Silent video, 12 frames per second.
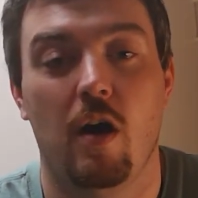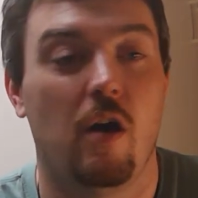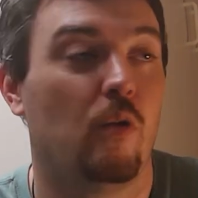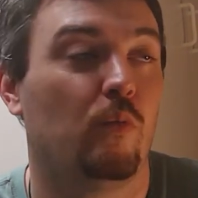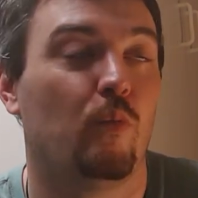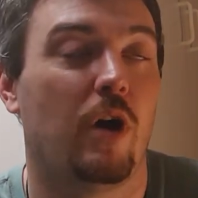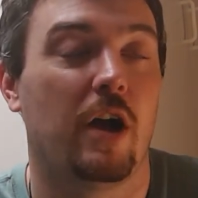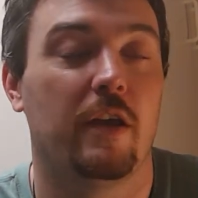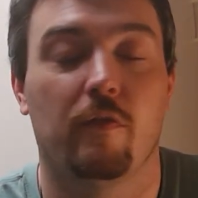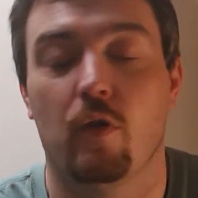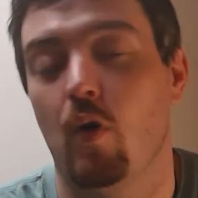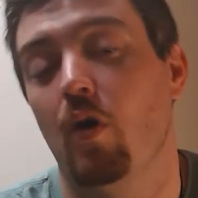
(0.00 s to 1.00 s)
Oh, why,
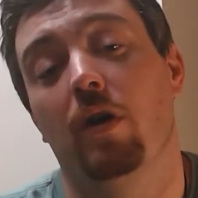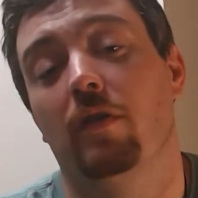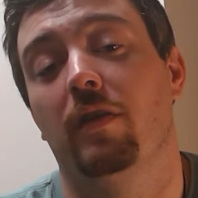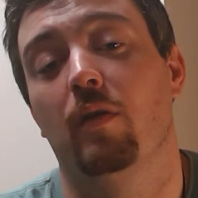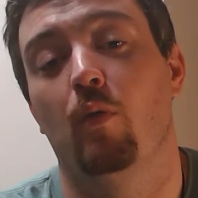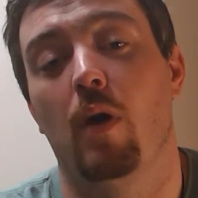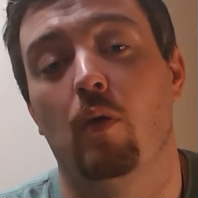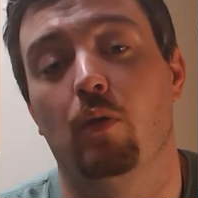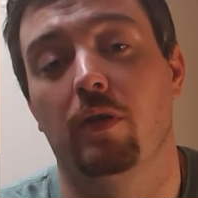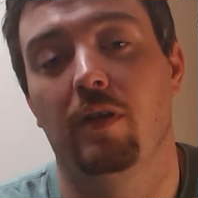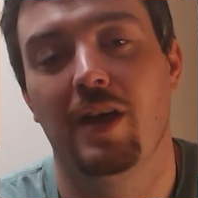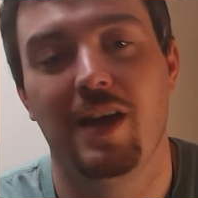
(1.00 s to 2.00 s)
of course it
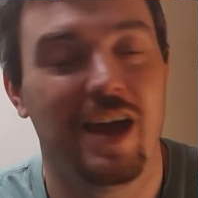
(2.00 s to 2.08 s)
won't.